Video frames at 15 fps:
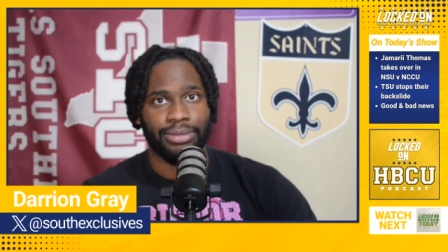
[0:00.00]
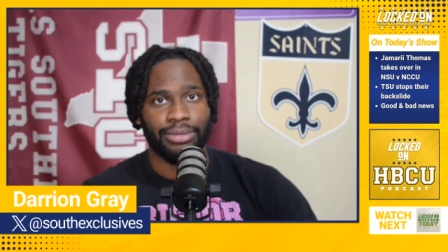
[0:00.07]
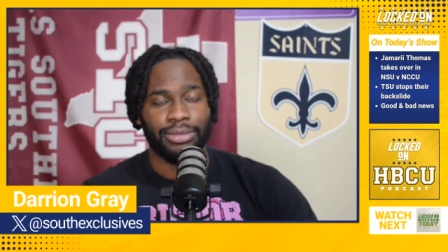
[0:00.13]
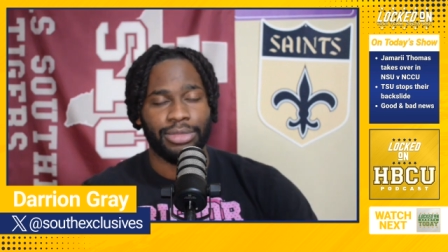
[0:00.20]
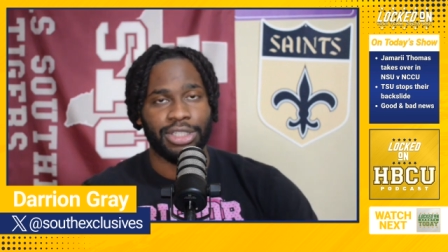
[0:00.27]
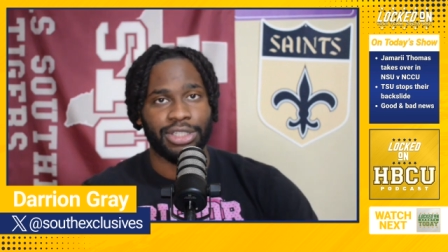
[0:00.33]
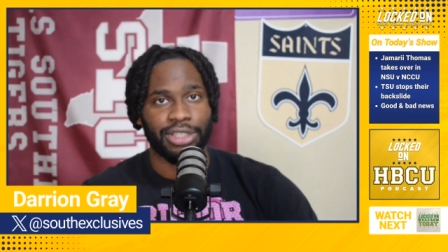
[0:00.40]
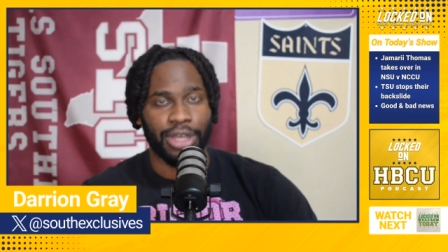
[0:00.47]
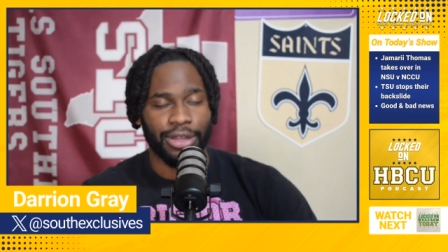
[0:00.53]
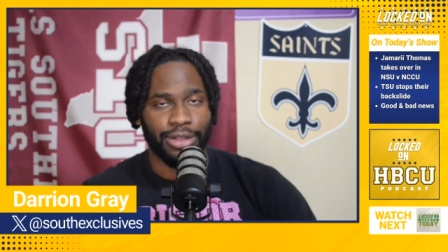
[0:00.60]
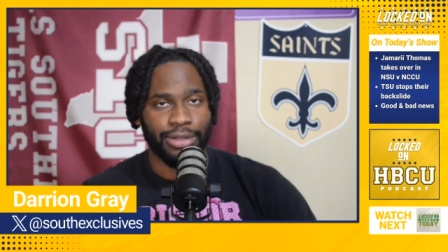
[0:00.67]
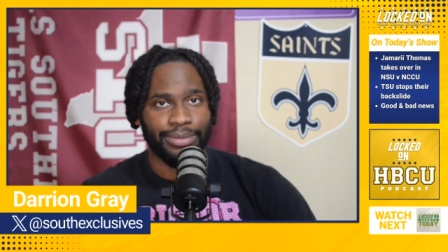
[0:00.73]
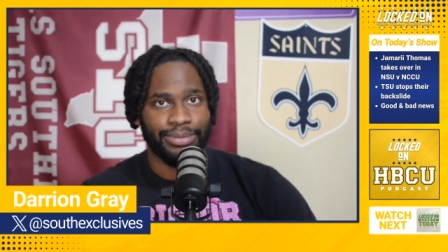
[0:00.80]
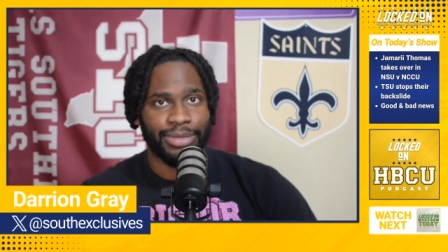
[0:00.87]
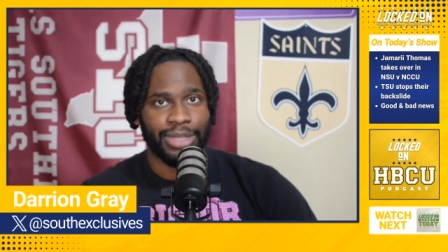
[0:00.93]
to
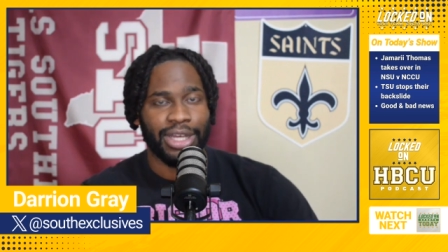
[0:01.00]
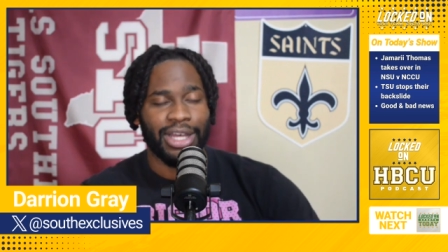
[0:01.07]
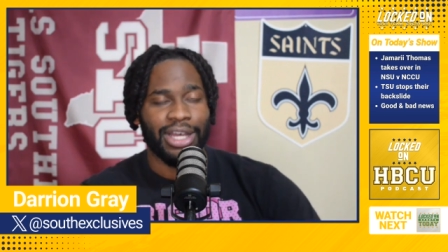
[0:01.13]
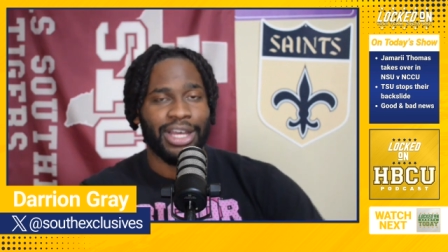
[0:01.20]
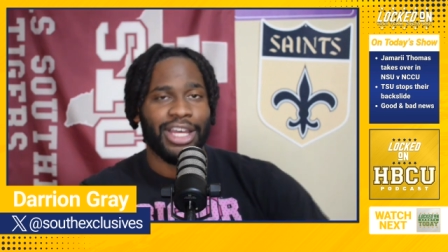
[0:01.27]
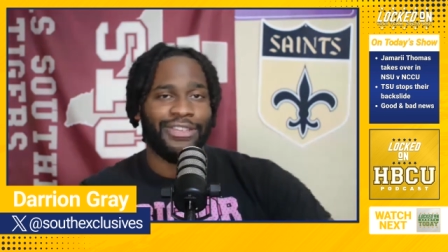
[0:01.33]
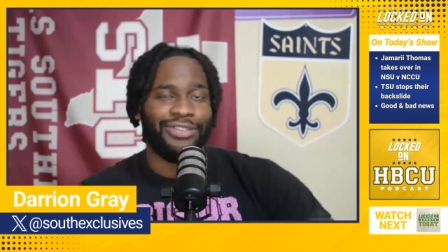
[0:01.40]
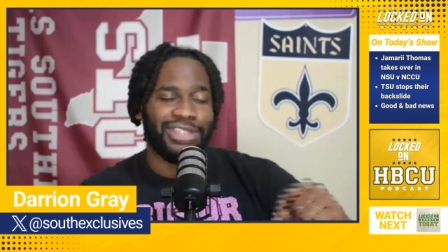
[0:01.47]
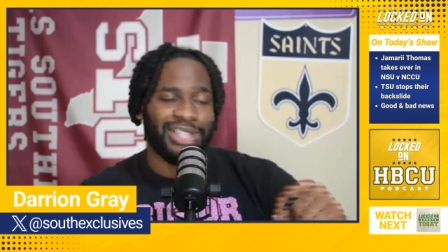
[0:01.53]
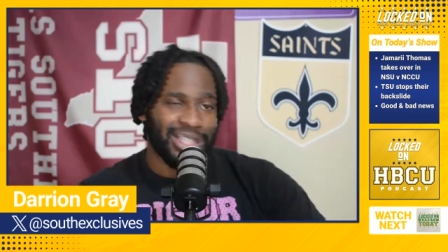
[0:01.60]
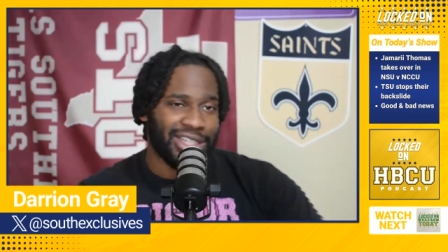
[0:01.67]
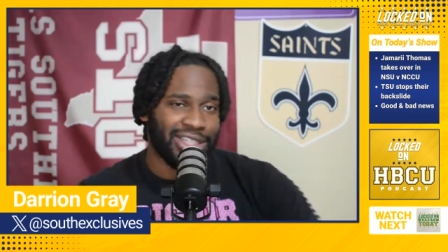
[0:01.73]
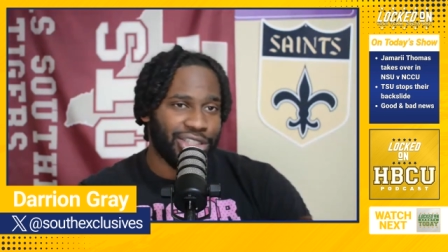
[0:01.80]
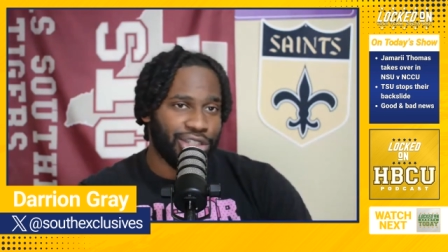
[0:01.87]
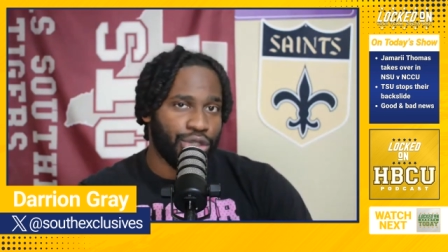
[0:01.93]
Southern, if
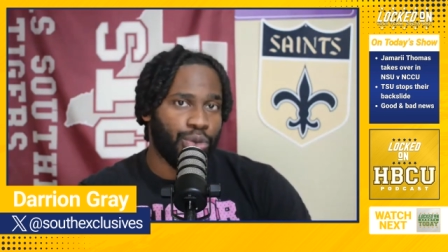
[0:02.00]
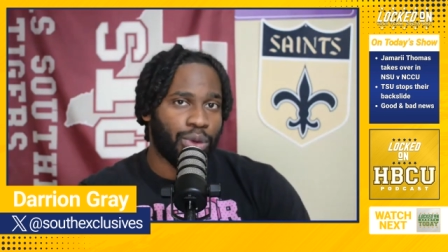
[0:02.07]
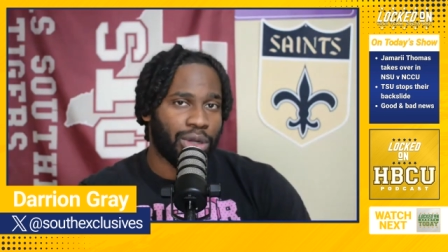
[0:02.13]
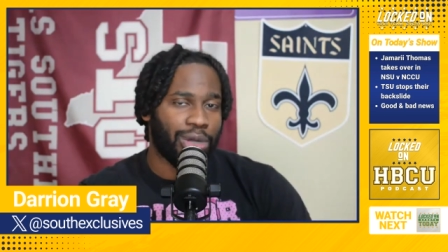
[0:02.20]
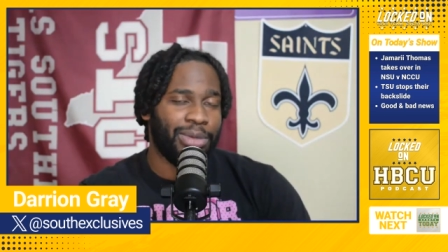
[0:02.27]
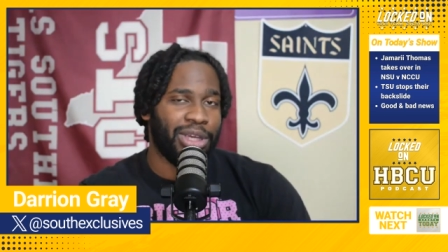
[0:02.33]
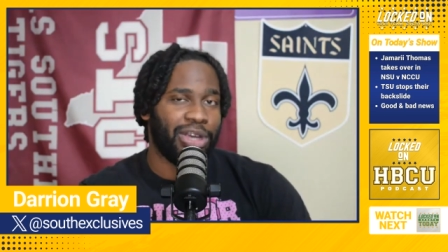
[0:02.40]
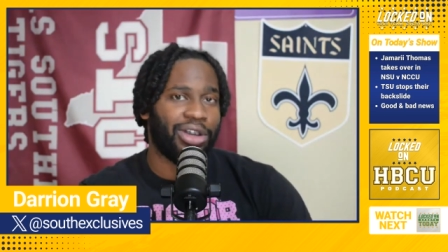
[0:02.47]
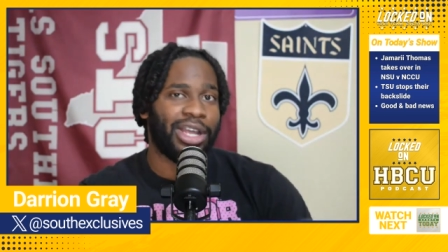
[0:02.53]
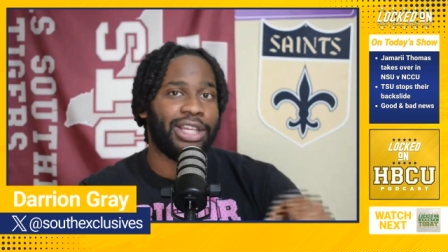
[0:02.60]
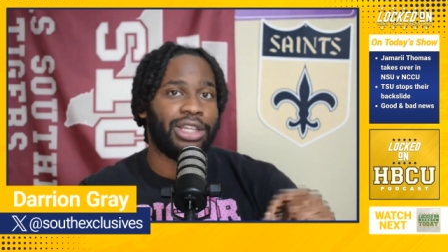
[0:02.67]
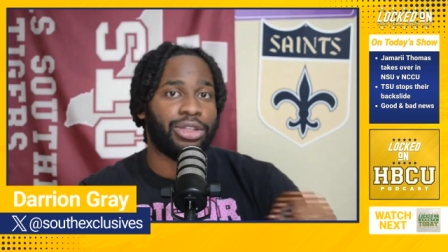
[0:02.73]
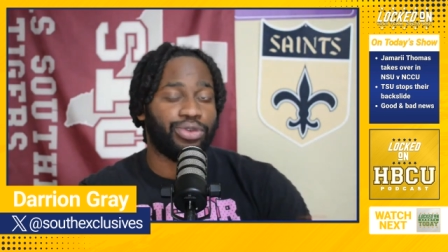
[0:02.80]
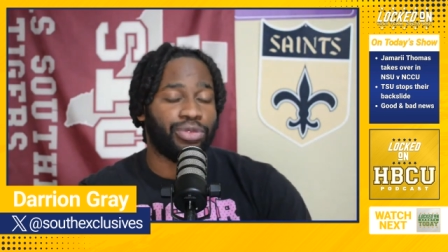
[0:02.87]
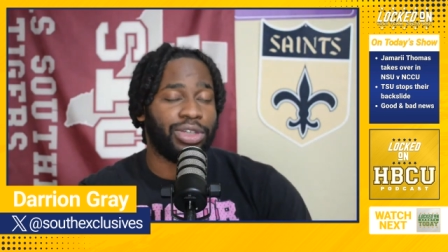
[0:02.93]
TSU were to be on
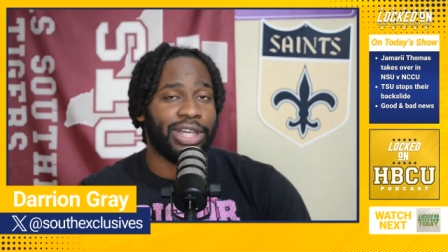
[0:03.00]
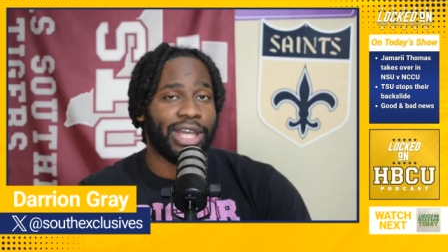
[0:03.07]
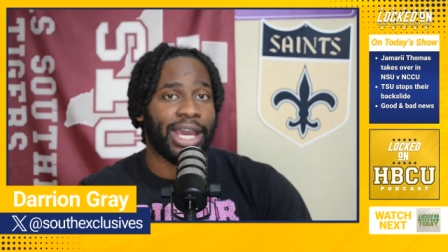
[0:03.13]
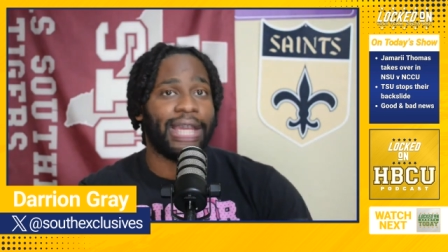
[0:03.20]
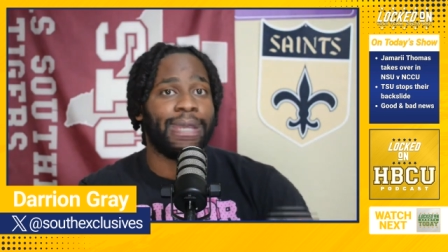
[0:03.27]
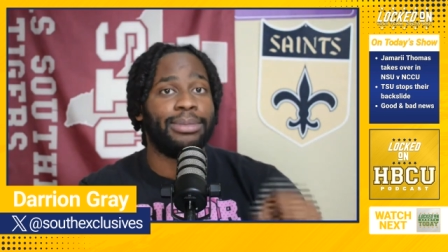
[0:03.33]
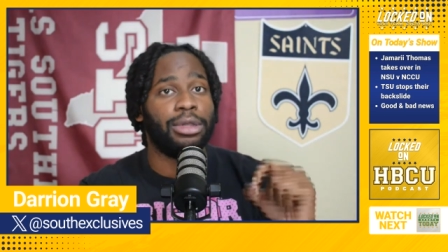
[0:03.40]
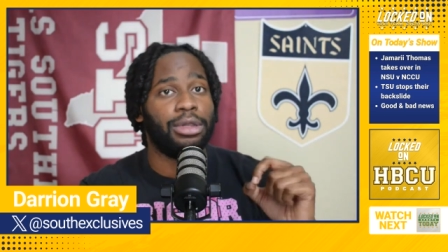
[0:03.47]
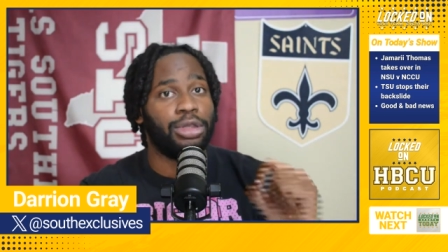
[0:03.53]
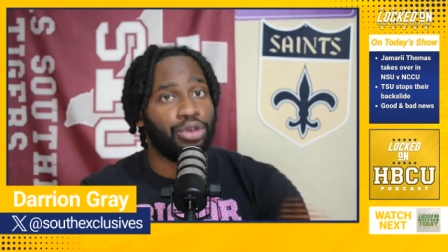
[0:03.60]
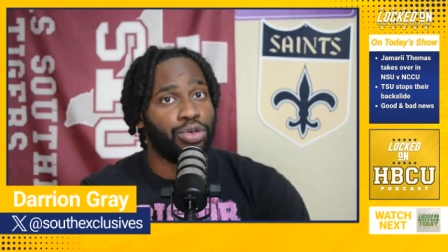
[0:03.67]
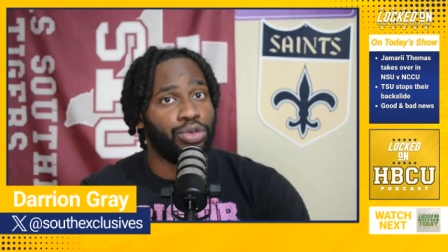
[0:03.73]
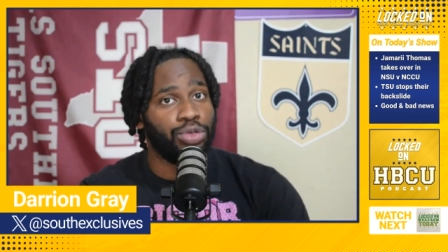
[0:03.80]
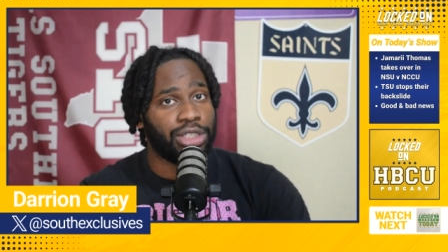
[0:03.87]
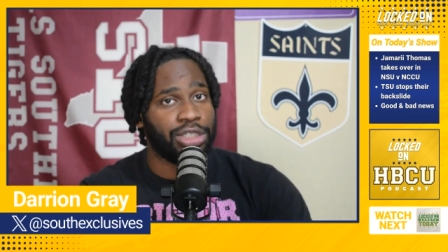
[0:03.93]
a 3-game
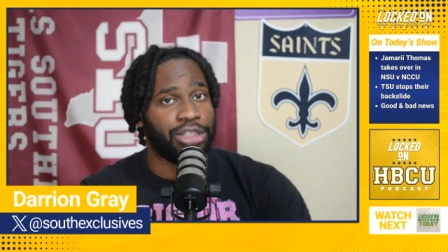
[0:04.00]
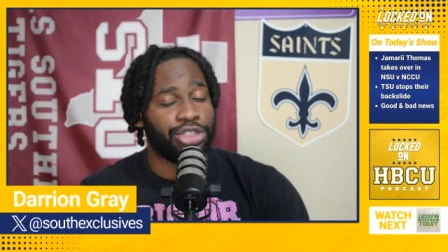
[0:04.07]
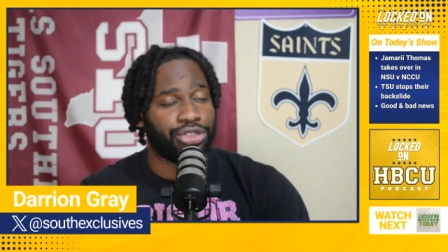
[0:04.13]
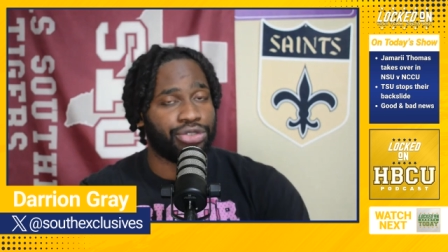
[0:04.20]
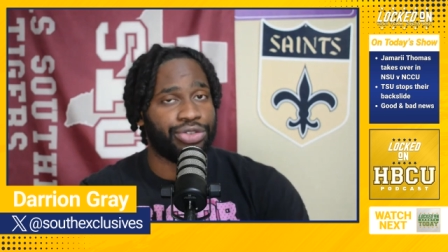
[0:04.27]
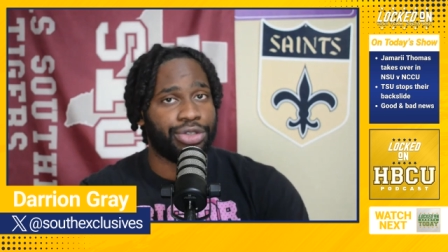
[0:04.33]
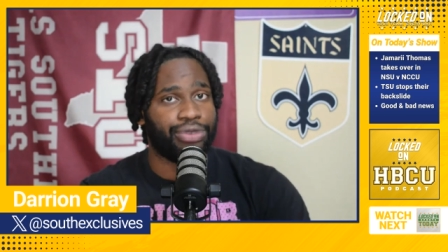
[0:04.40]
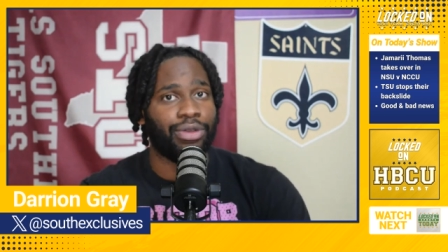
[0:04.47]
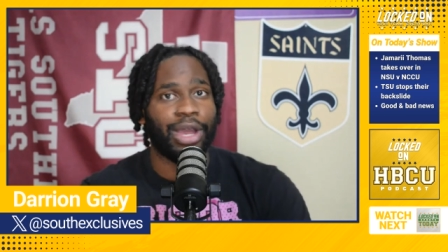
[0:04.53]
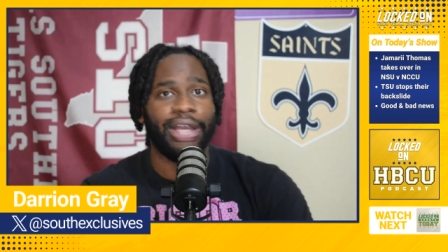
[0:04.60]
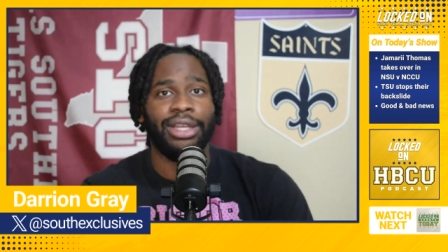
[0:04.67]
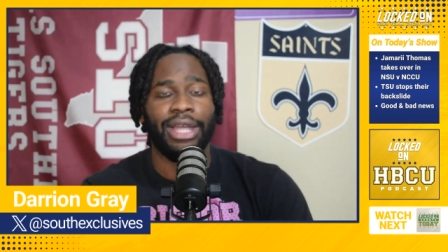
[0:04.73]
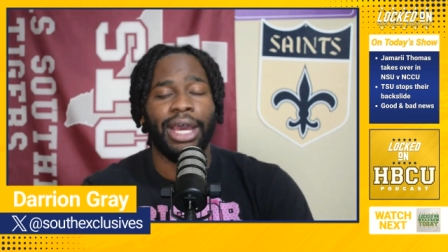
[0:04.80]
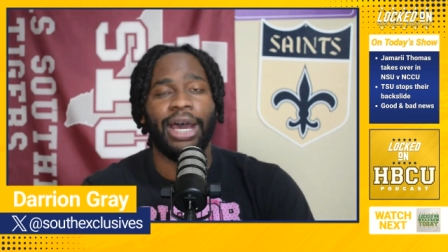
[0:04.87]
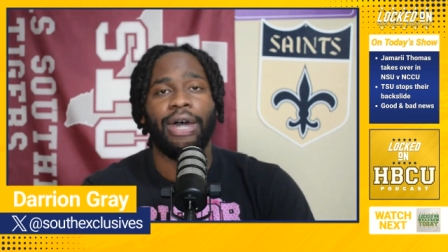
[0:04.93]
losing streak
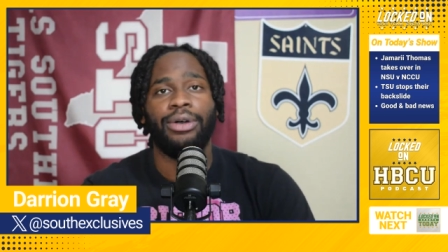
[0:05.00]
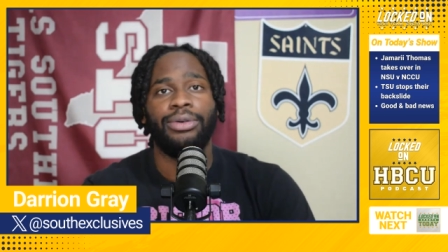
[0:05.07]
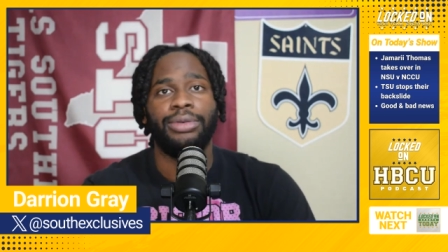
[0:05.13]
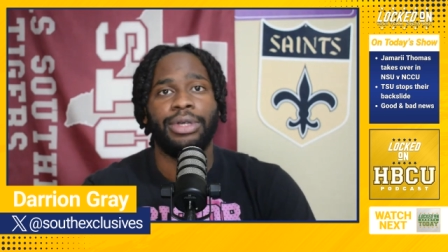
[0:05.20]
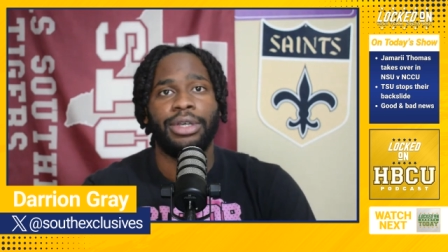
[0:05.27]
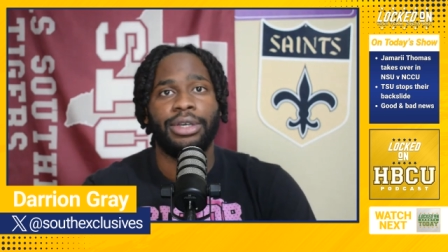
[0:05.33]
right now,